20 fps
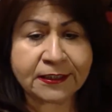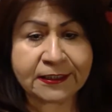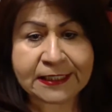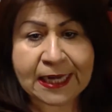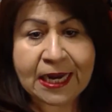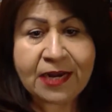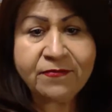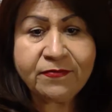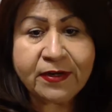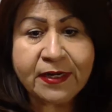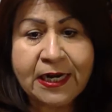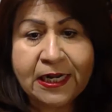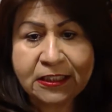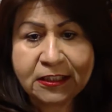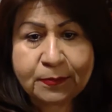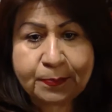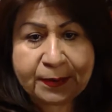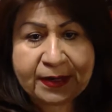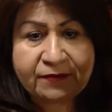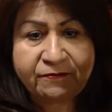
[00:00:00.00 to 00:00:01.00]
David
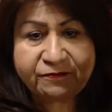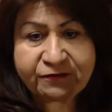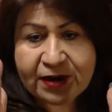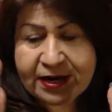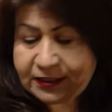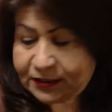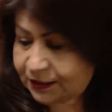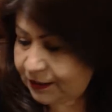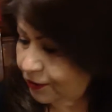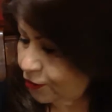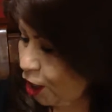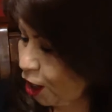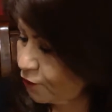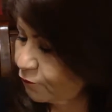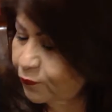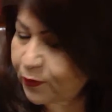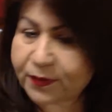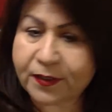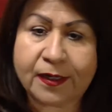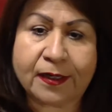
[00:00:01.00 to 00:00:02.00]
has been facing
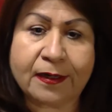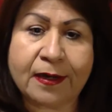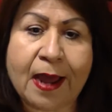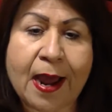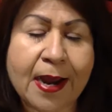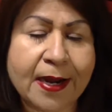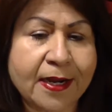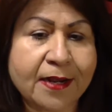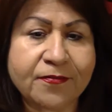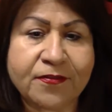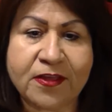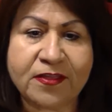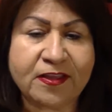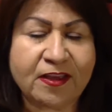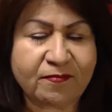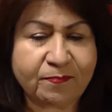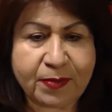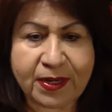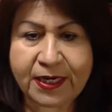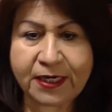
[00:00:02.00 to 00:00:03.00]
off with Goliath and
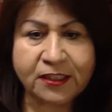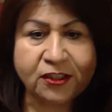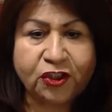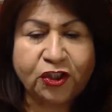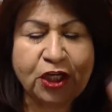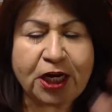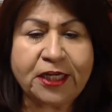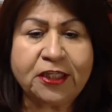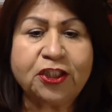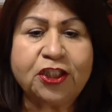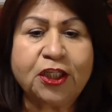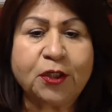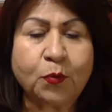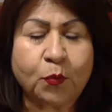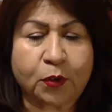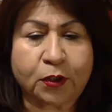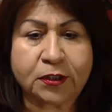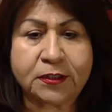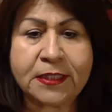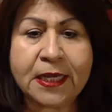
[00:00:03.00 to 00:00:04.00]
they've been exchanging
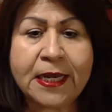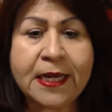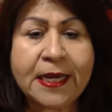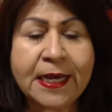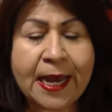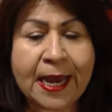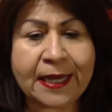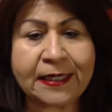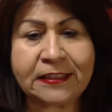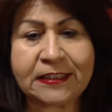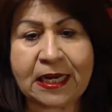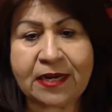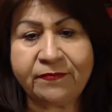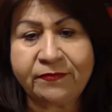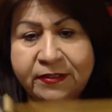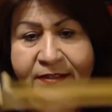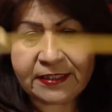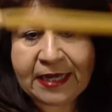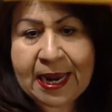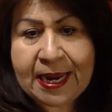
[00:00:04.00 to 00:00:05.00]
words. And
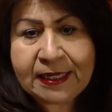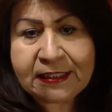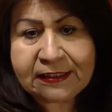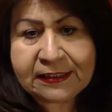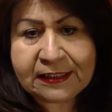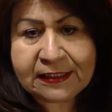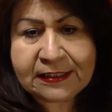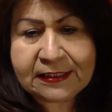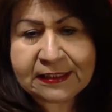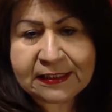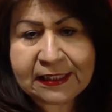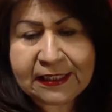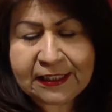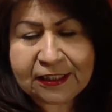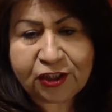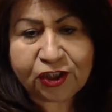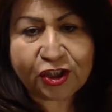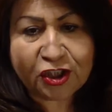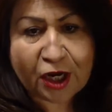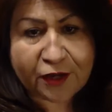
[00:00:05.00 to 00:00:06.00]
David takes his
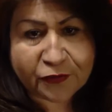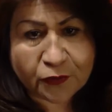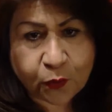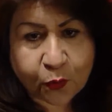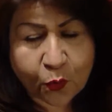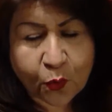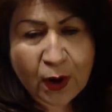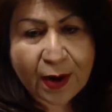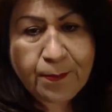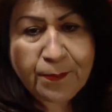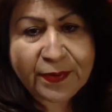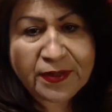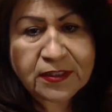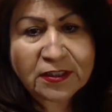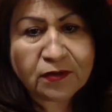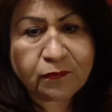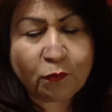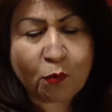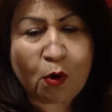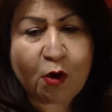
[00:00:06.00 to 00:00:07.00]
slingshot, the
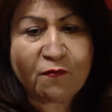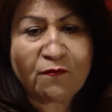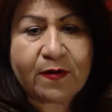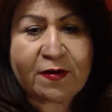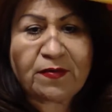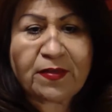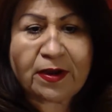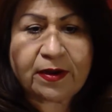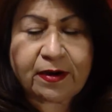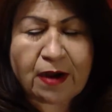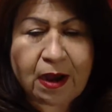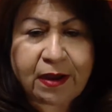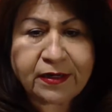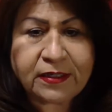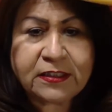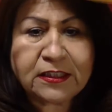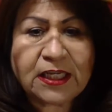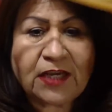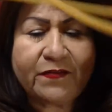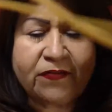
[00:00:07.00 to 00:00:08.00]
weapons of warfare that God
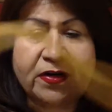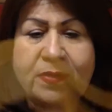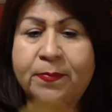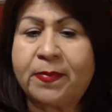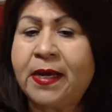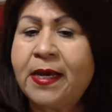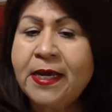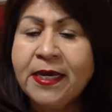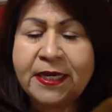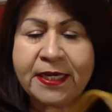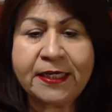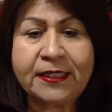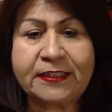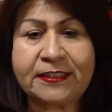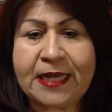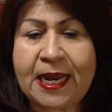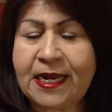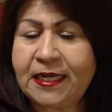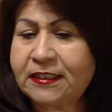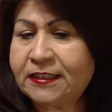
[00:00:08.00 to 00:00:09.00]
has given him. He
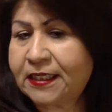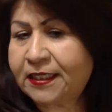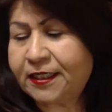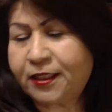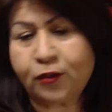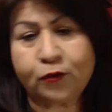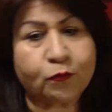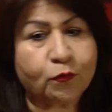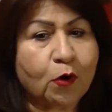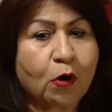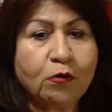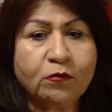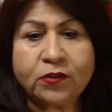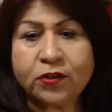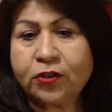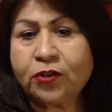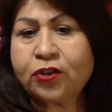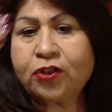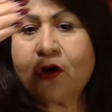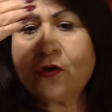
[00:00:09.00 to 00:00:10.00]
takes it, he throws
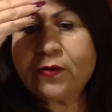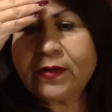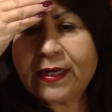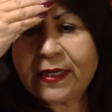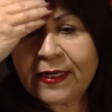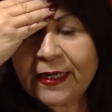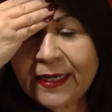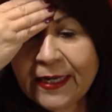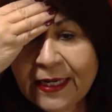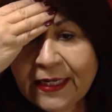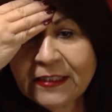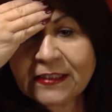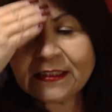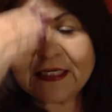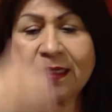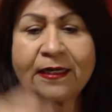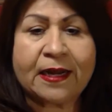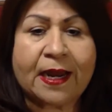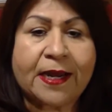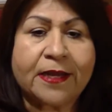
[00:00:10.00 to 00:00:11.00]
a stone, it hits
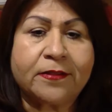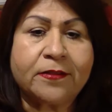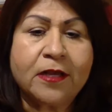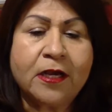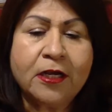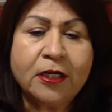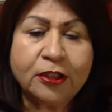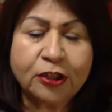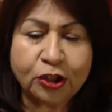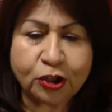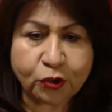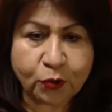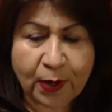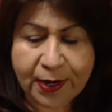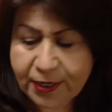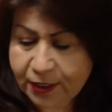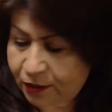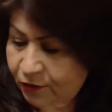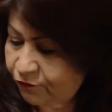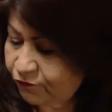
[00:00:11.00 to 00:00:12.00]
Goliath
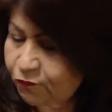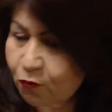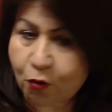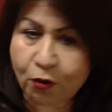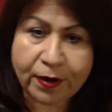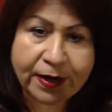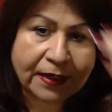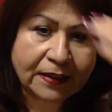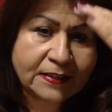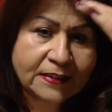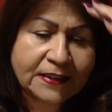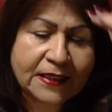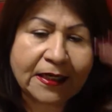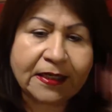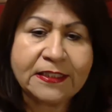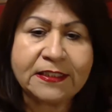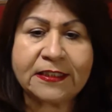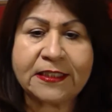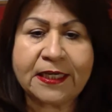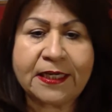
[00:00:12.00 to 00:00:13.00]
straight in the forehead,
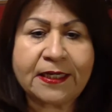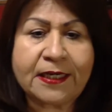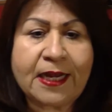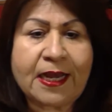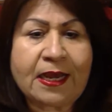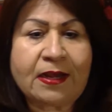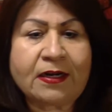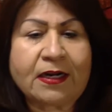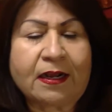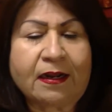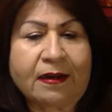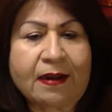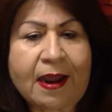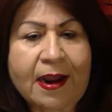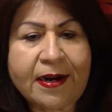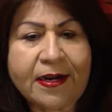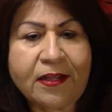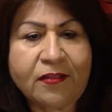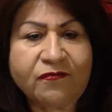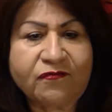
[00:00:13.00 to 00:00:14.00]
sinks in, and
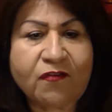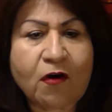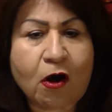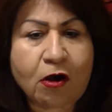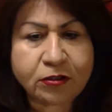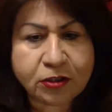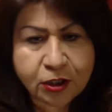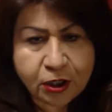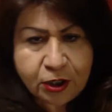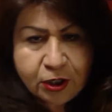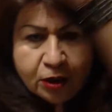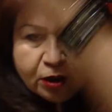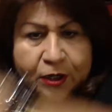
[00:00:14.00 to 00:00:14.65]
Goliath falls